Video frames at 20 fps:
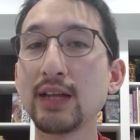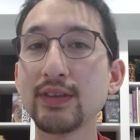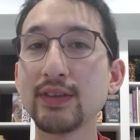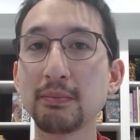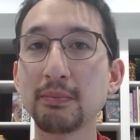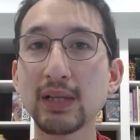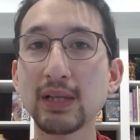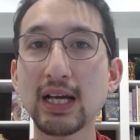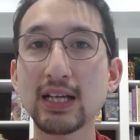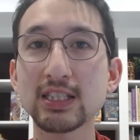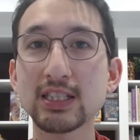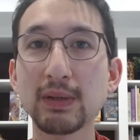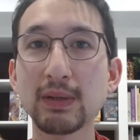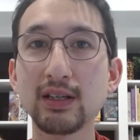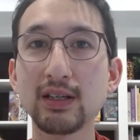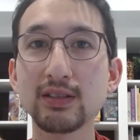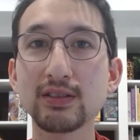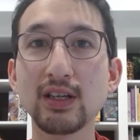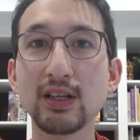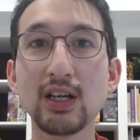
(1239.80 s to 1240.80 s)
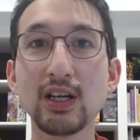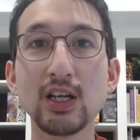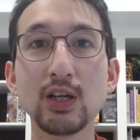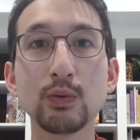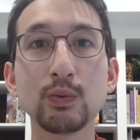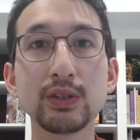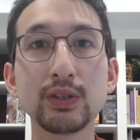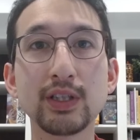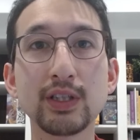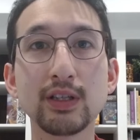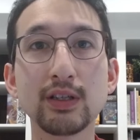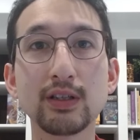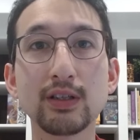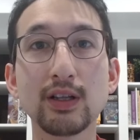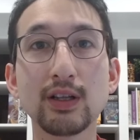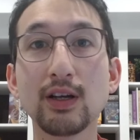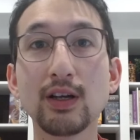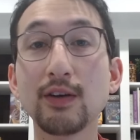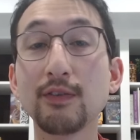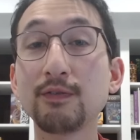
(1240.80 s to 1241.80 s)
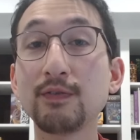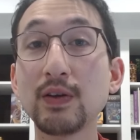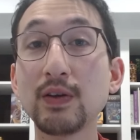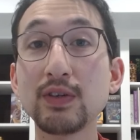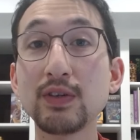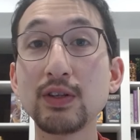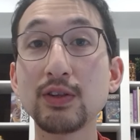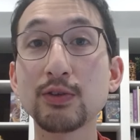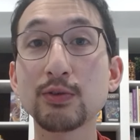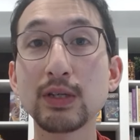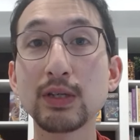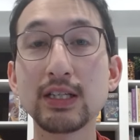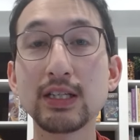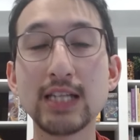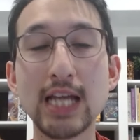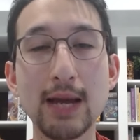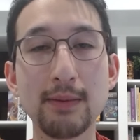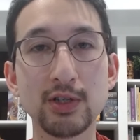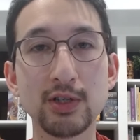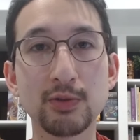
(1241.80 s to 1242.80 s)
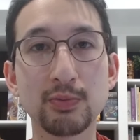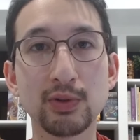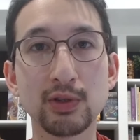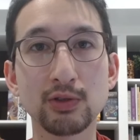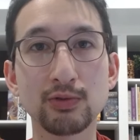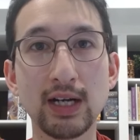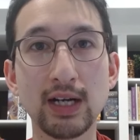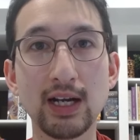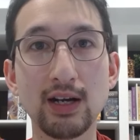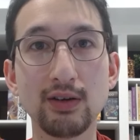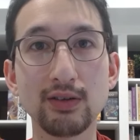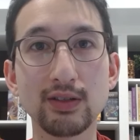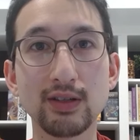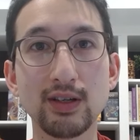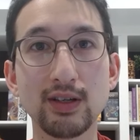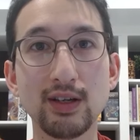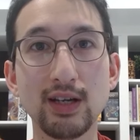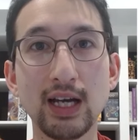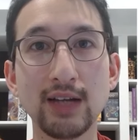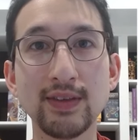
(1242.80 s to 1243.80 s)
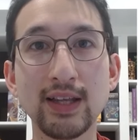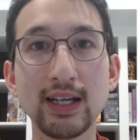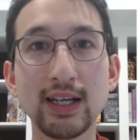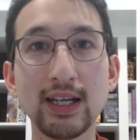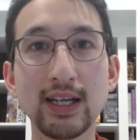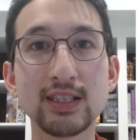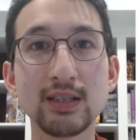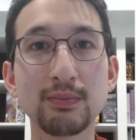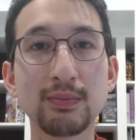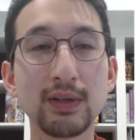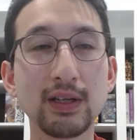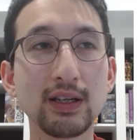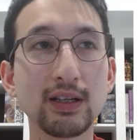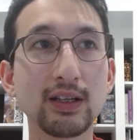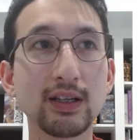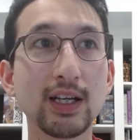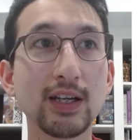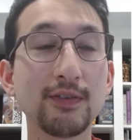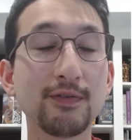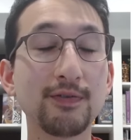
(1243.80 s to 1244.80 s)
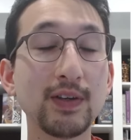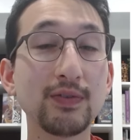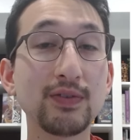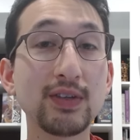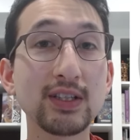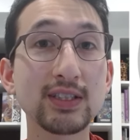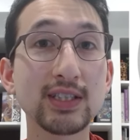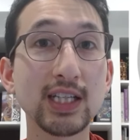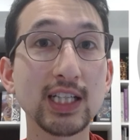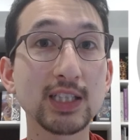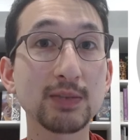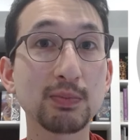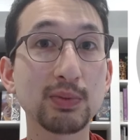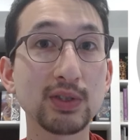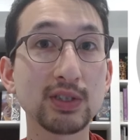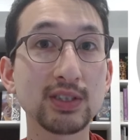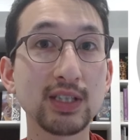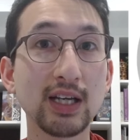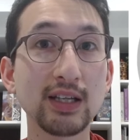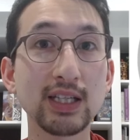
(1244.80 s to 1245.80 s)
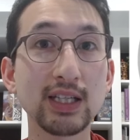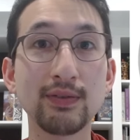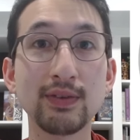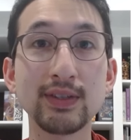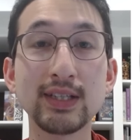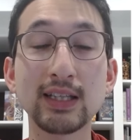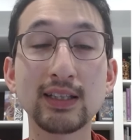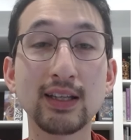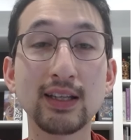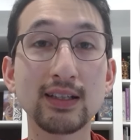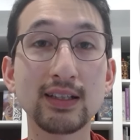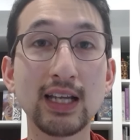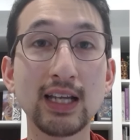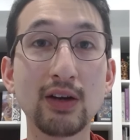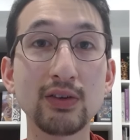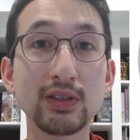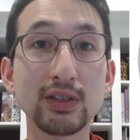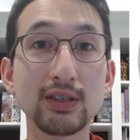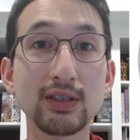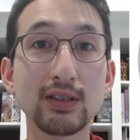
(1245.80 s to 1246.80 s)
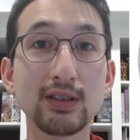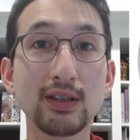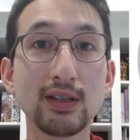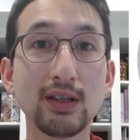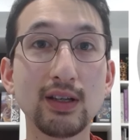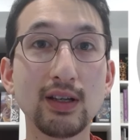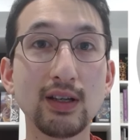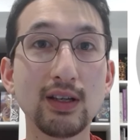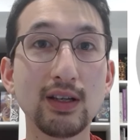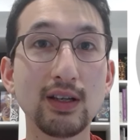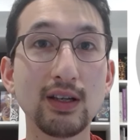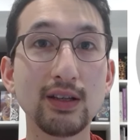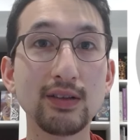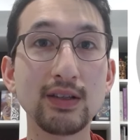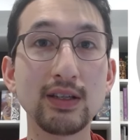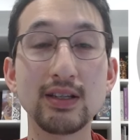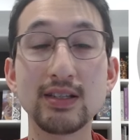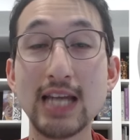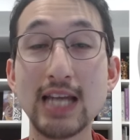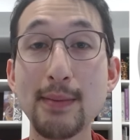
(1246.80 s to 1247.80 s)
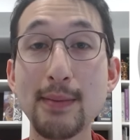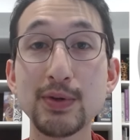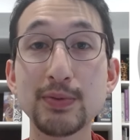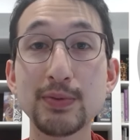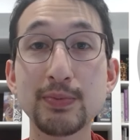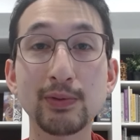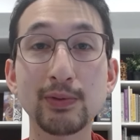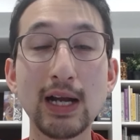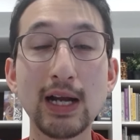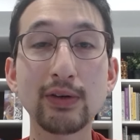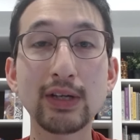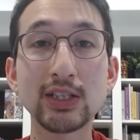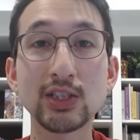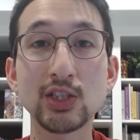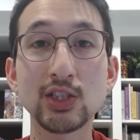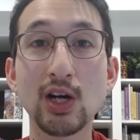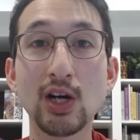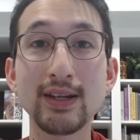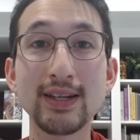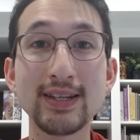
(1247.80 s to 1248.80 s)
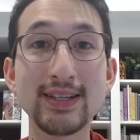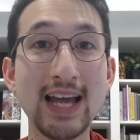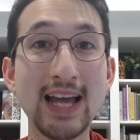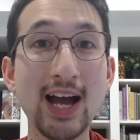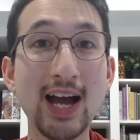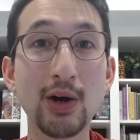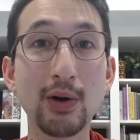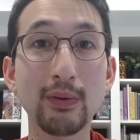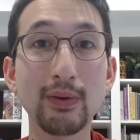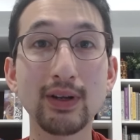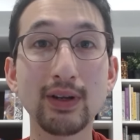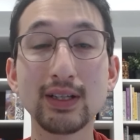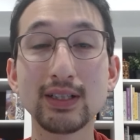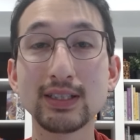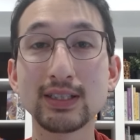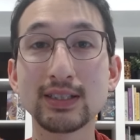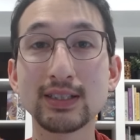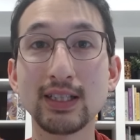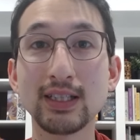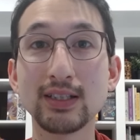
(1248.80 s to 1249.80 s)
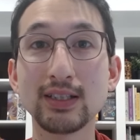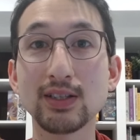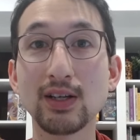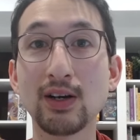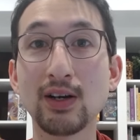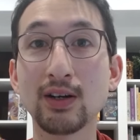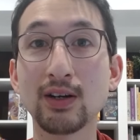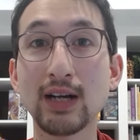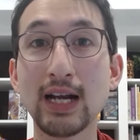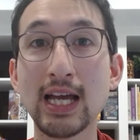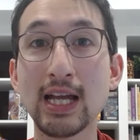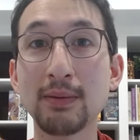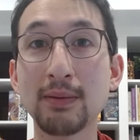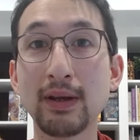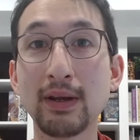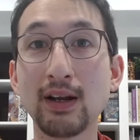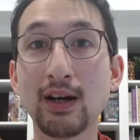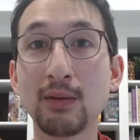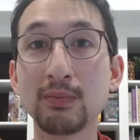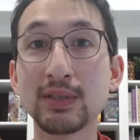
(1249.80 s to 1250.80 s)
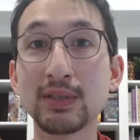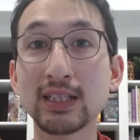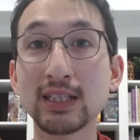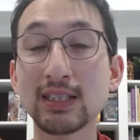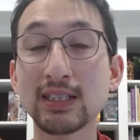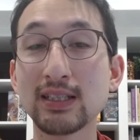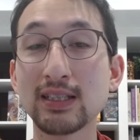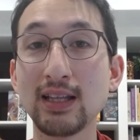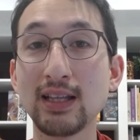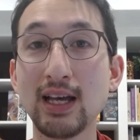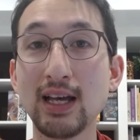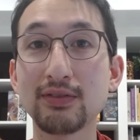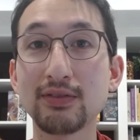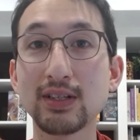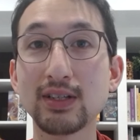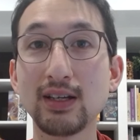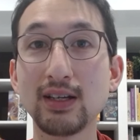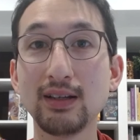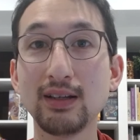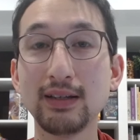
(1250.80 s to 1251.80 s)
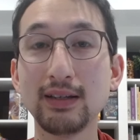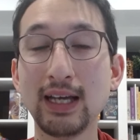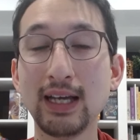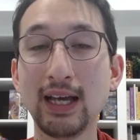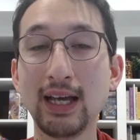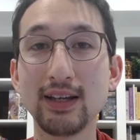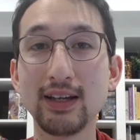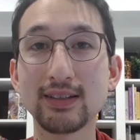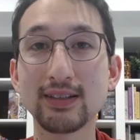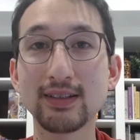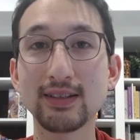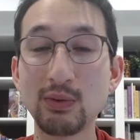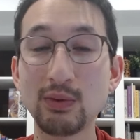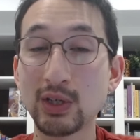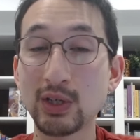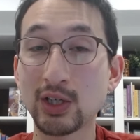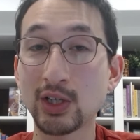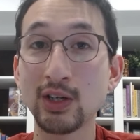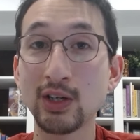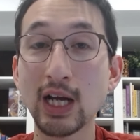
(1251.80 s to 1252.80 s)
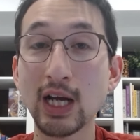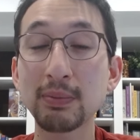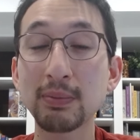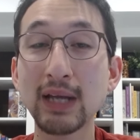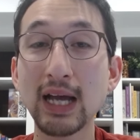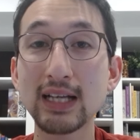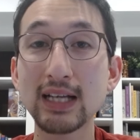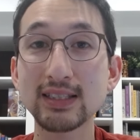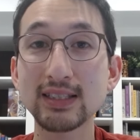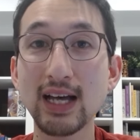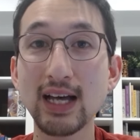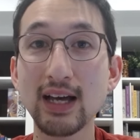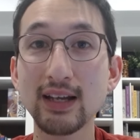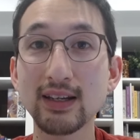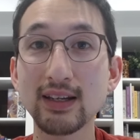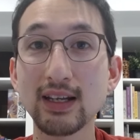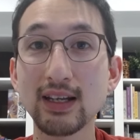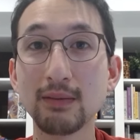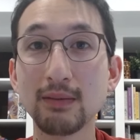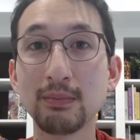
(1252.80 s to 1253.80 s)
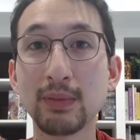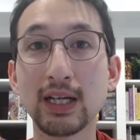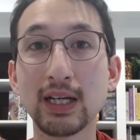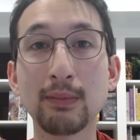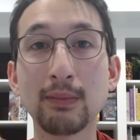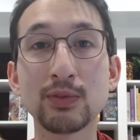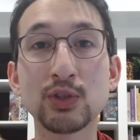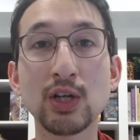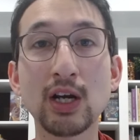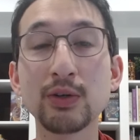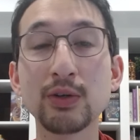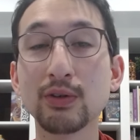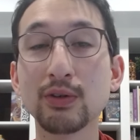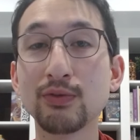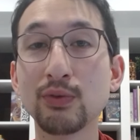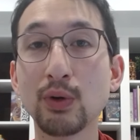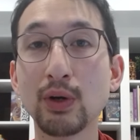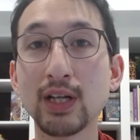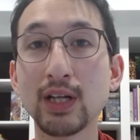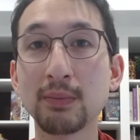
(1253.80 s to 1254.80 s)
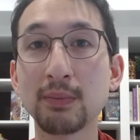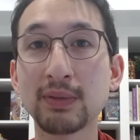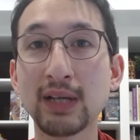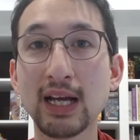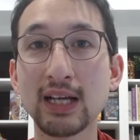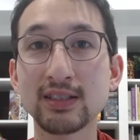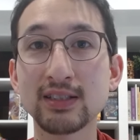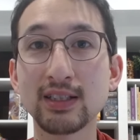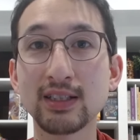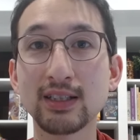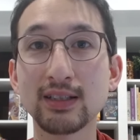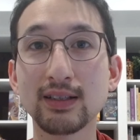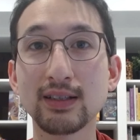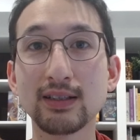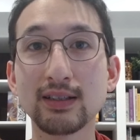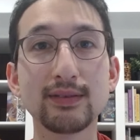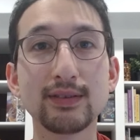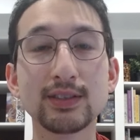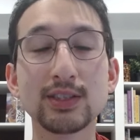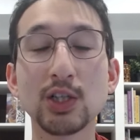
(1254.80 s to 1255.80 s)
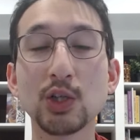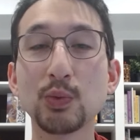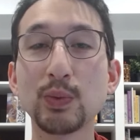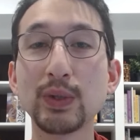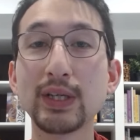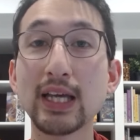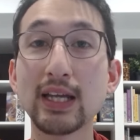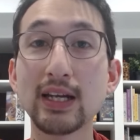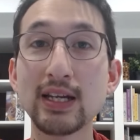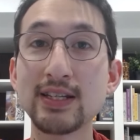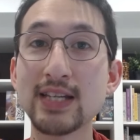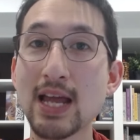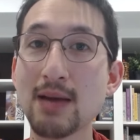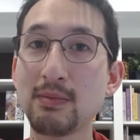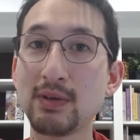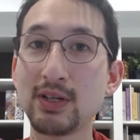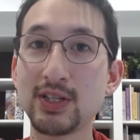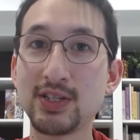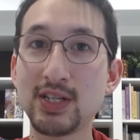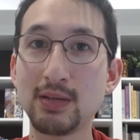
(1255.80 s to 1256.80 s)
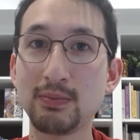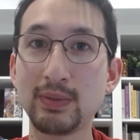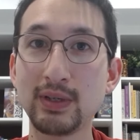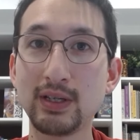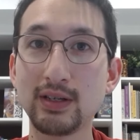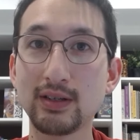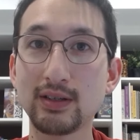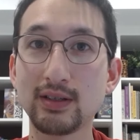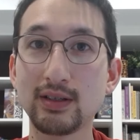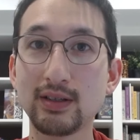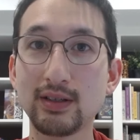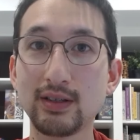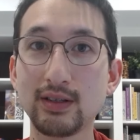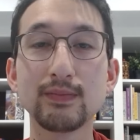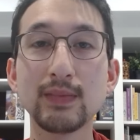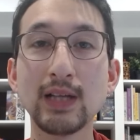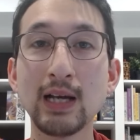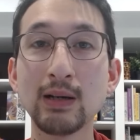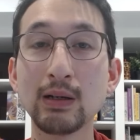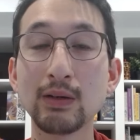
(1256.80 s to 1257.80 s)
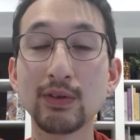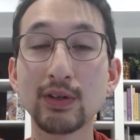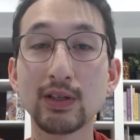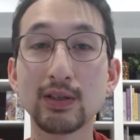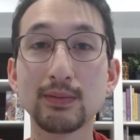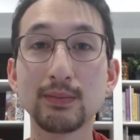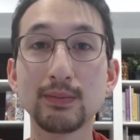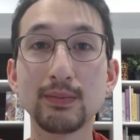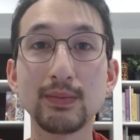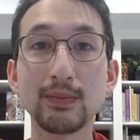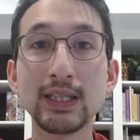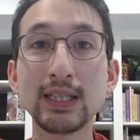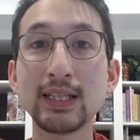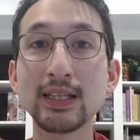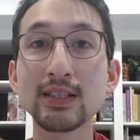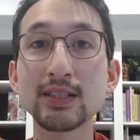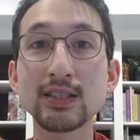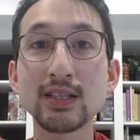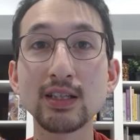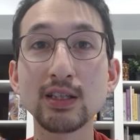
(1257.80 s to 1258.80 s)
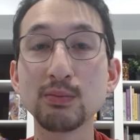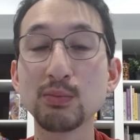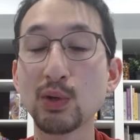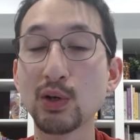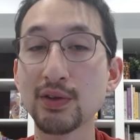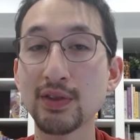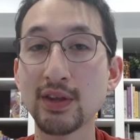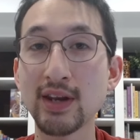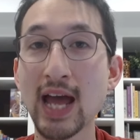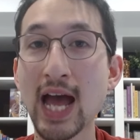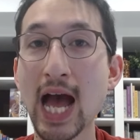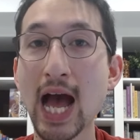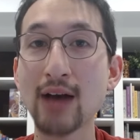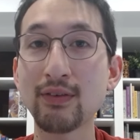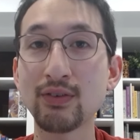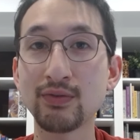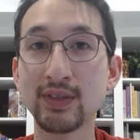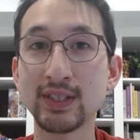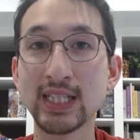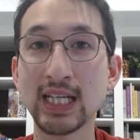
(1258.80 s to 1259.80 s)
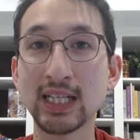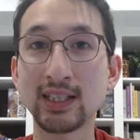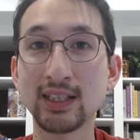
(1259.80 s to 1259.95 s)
then blast spells, we'll deal 53 damage per round, and that ends up being 56% of a deadly encounter. The damage per round has gone down since our animate objects has left, and we could upcast that, but I'm trying to avoid upcasting, so we get a damage dip here. However, it is still more than half of a deadly